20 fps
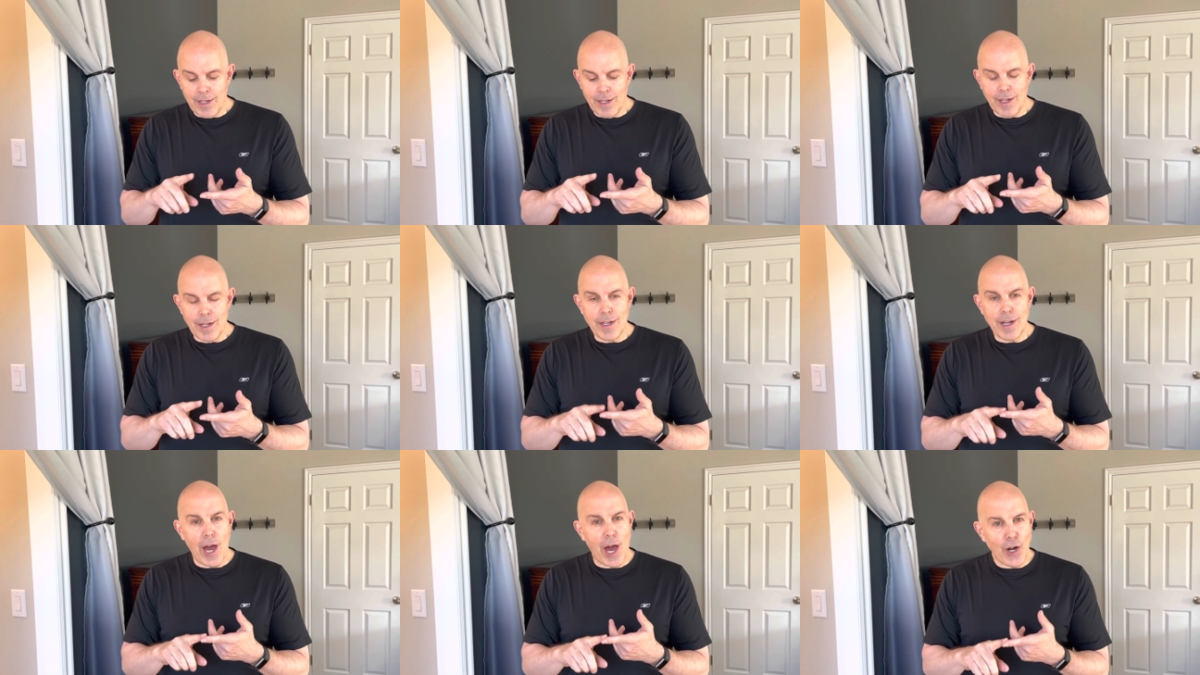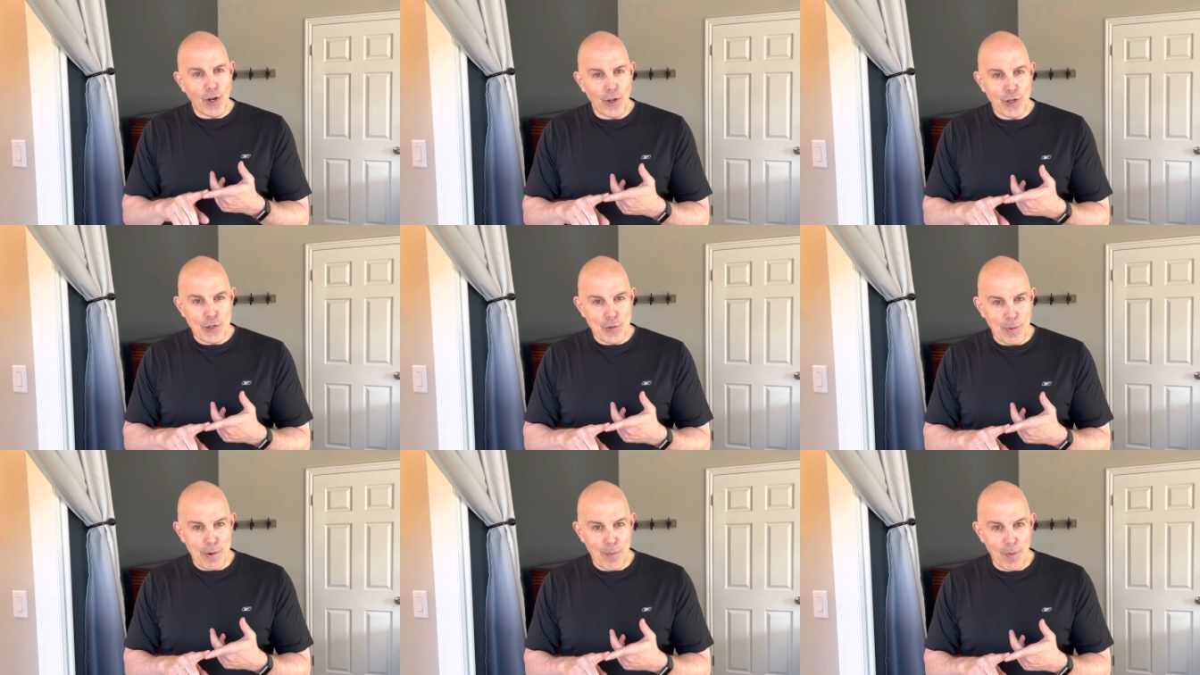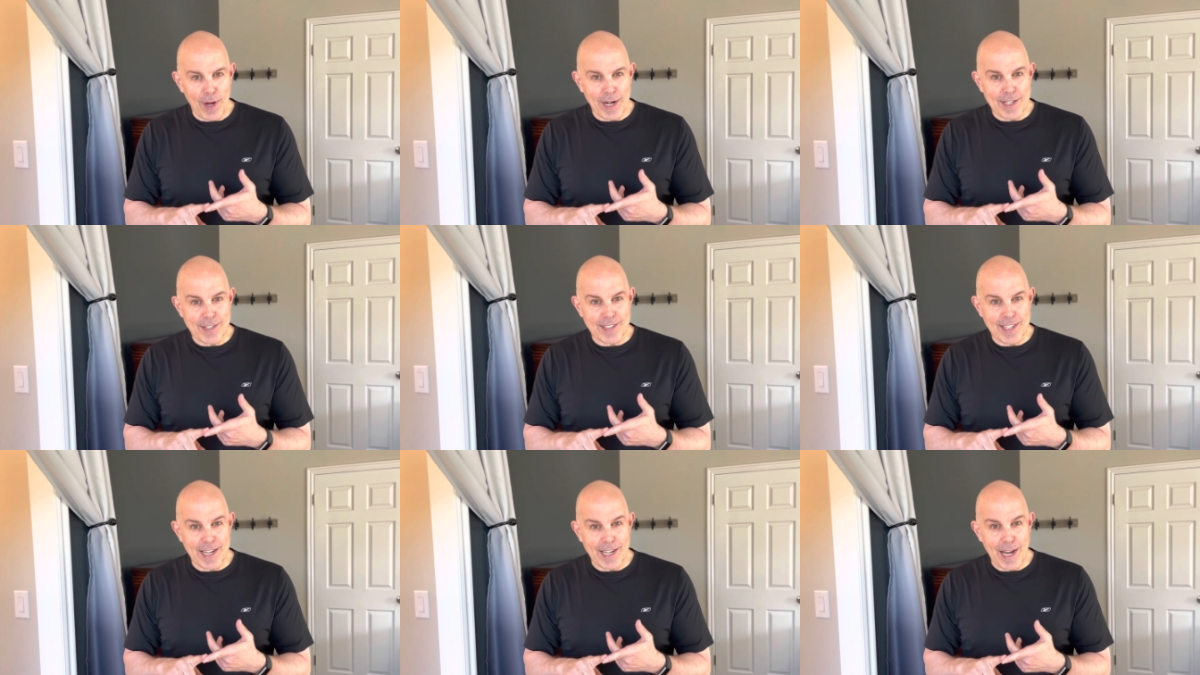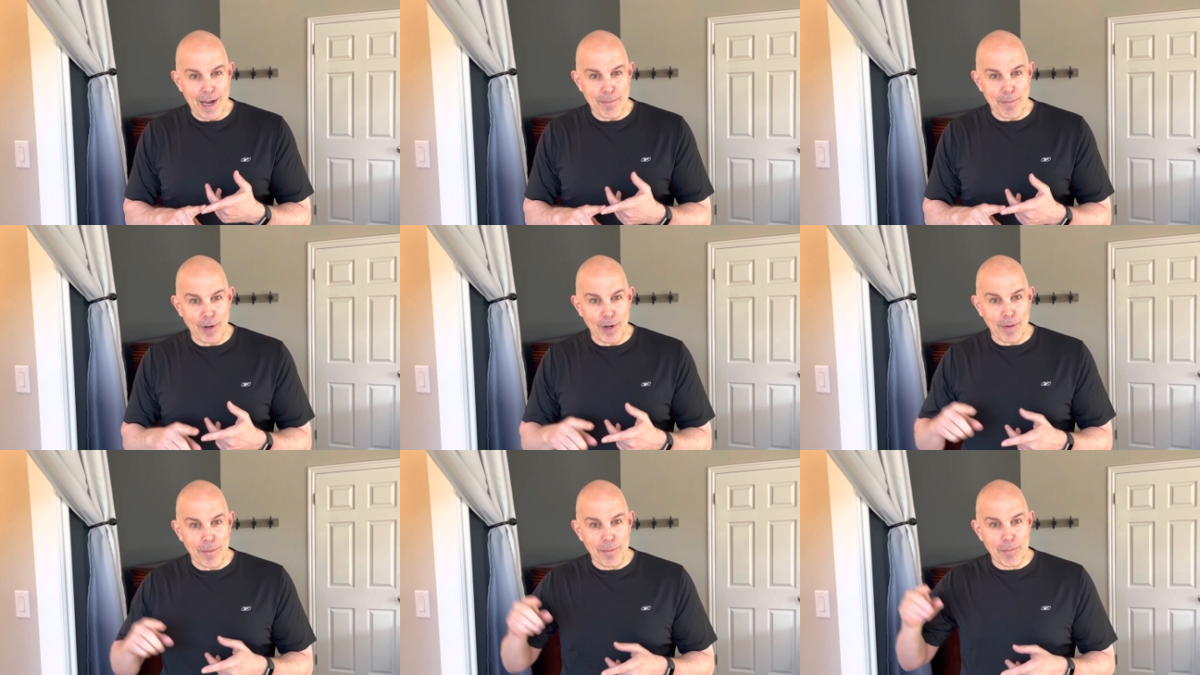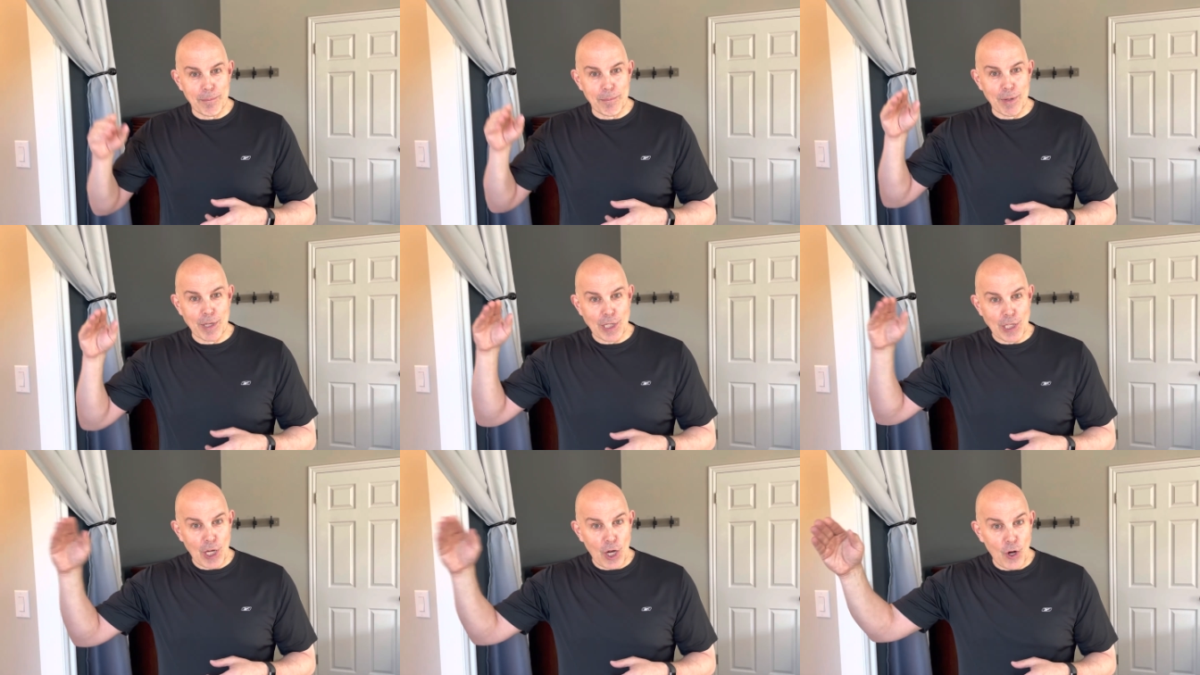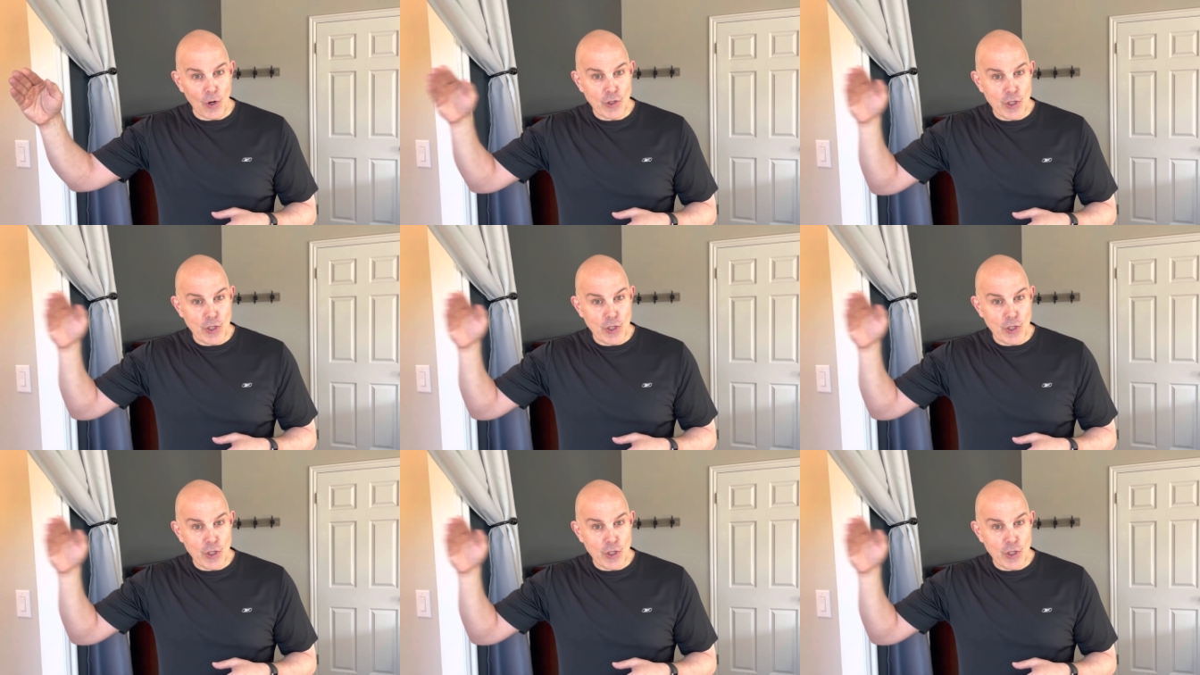not only do we want to see a number below